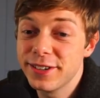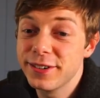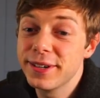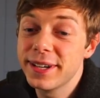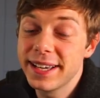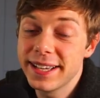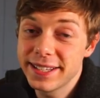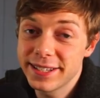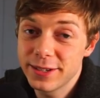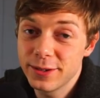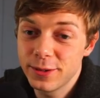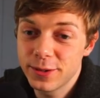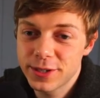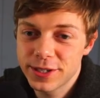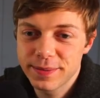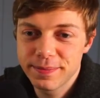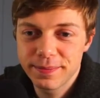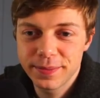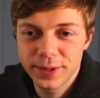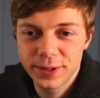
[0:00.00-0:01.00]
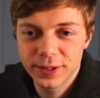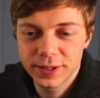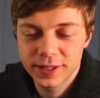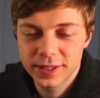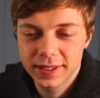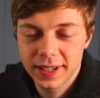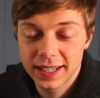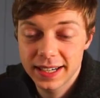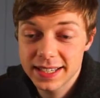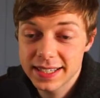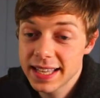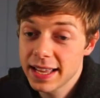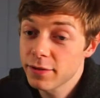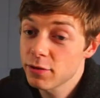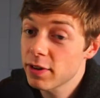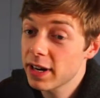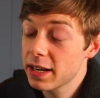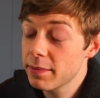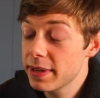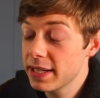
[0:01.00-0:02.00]
Nuna is an awesome mod and has never
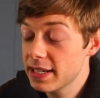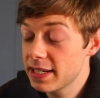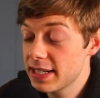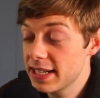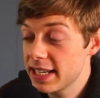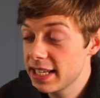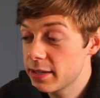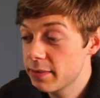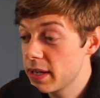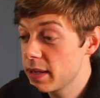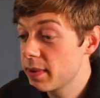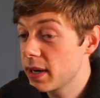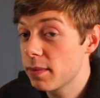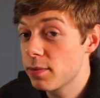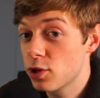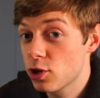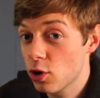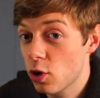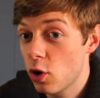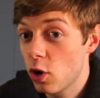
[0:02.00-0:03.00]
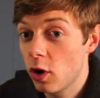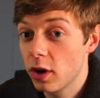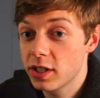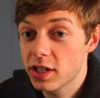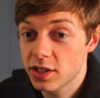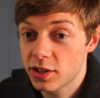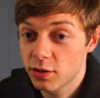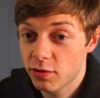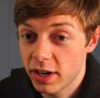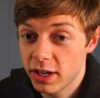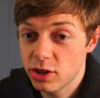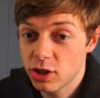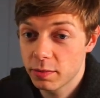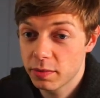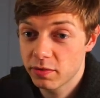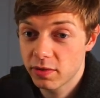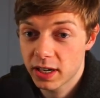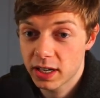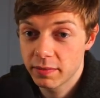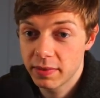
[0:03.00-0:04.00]
recommended tea to me, but I'm sure does a great job
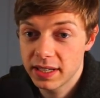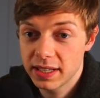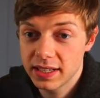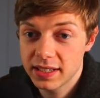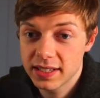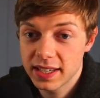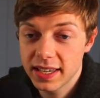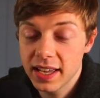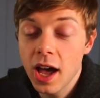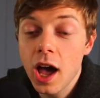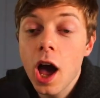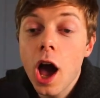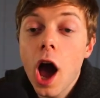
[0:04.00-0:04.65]
of recommending tea.